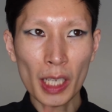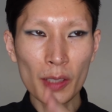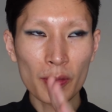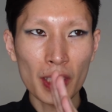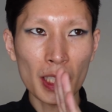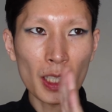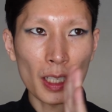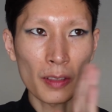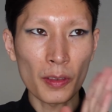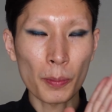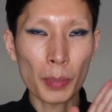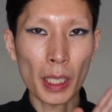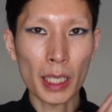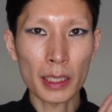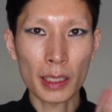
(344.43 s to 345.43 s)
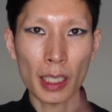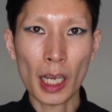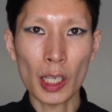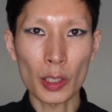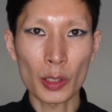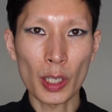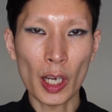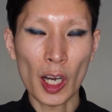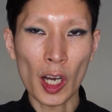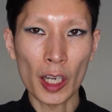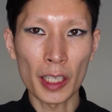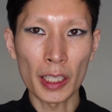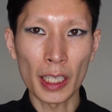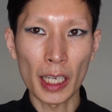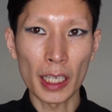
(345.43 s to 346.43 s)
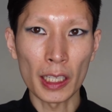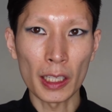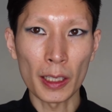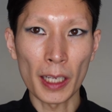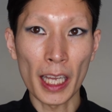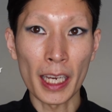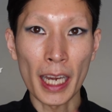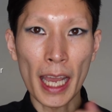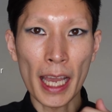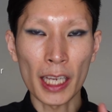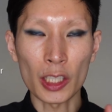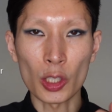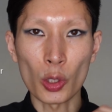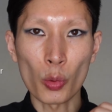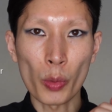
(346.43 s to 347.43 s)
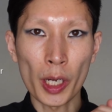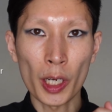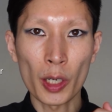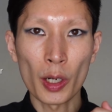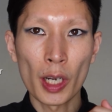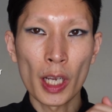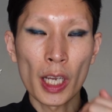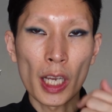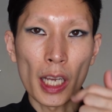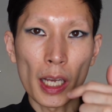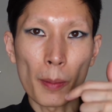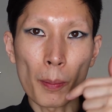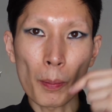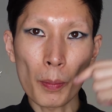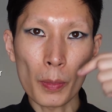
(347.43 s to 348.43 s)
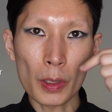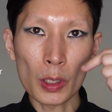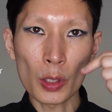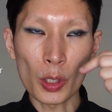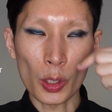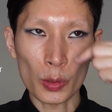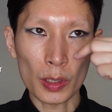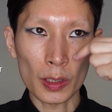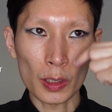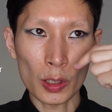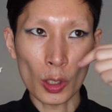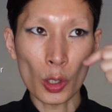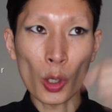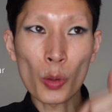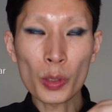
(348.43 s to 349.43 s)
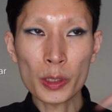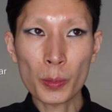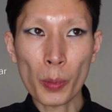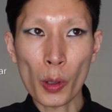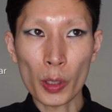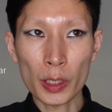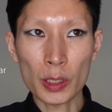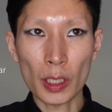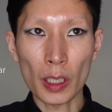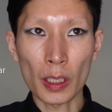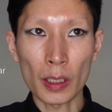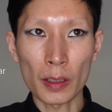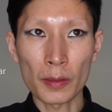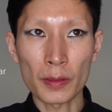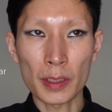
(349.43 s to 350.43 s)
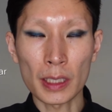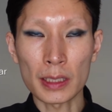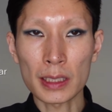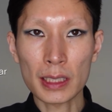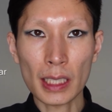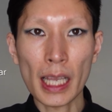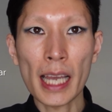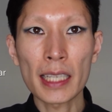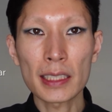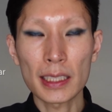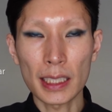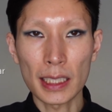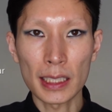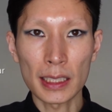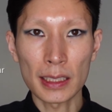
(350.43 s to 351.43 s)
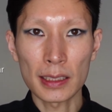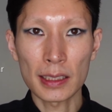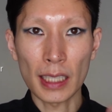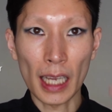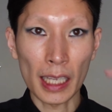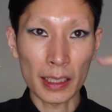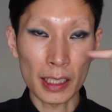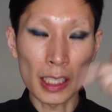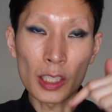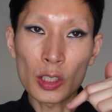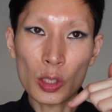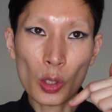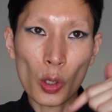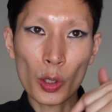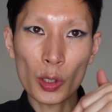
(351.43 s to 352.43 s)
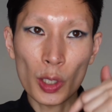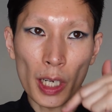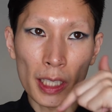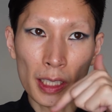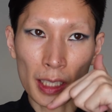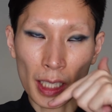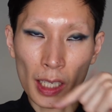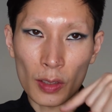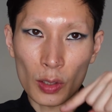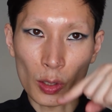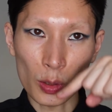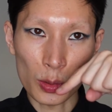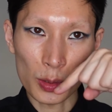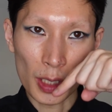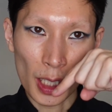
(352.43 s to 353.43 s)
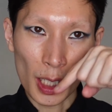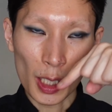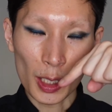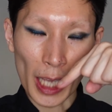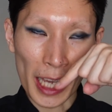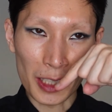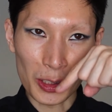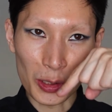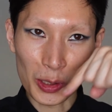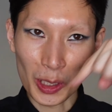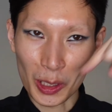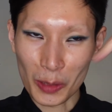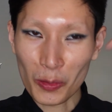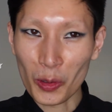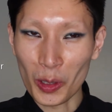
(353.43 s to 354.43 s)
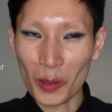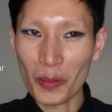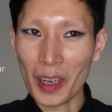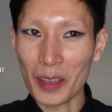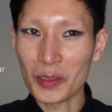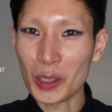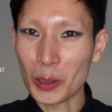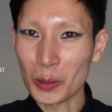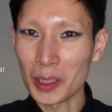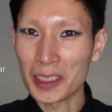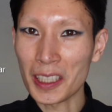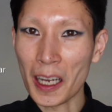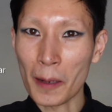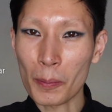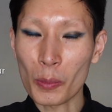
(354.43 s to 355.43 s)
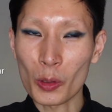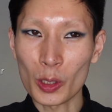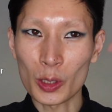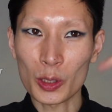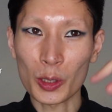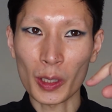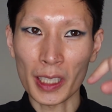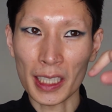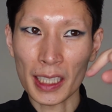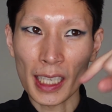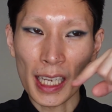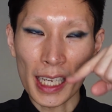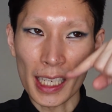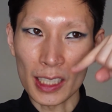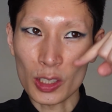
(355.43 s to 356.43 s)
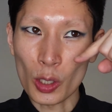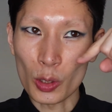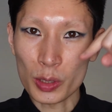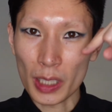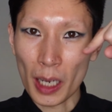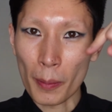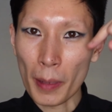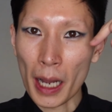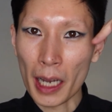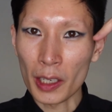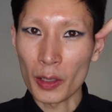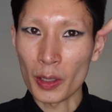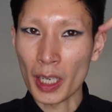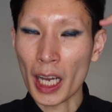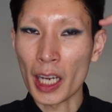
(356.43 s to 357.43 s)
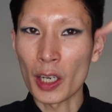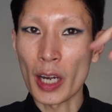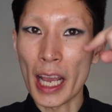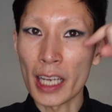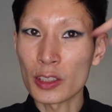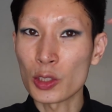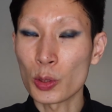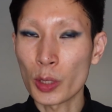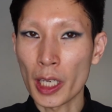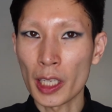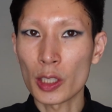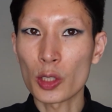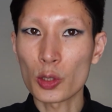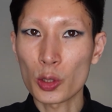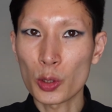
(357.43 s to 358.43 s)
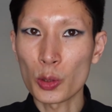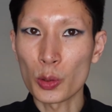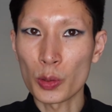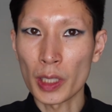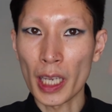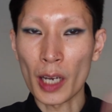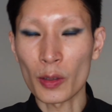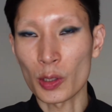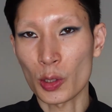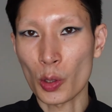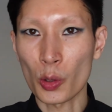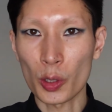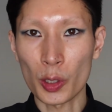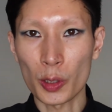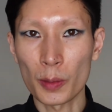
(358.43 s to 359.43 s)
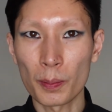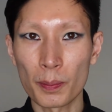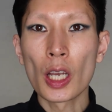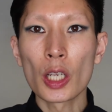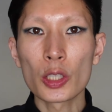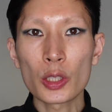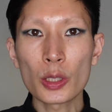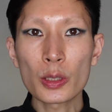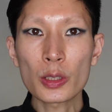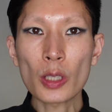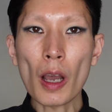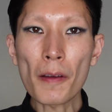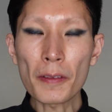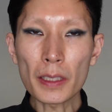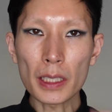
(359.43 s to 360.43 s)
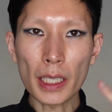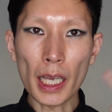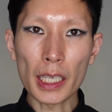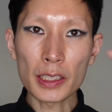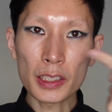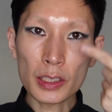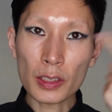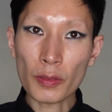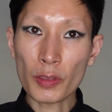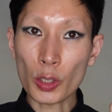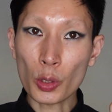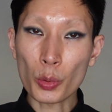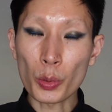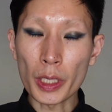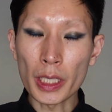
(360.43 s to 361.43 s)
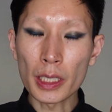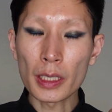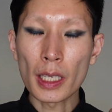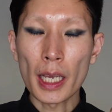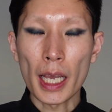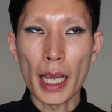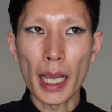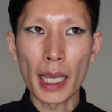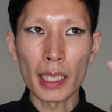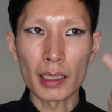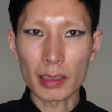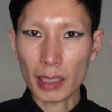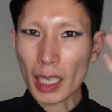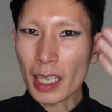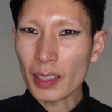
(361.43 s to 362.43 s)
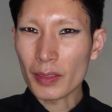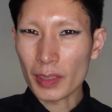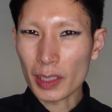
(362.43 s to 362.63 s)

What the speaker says: think of applying the color on an angle where, the lowest point of the slant is at the inner corner and then it kind of angles like 45 degrees upwards, so like it goes up higher and higher as you get to the outer corner. To soften the edges of the green and kind of a